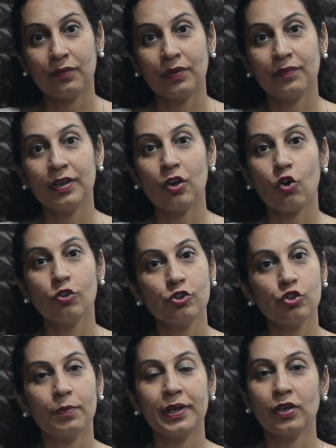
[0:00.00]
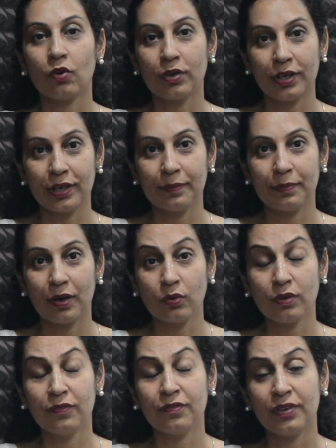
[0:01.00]
we will also be talking
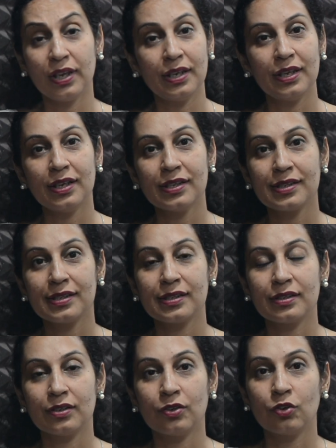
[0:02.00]
about various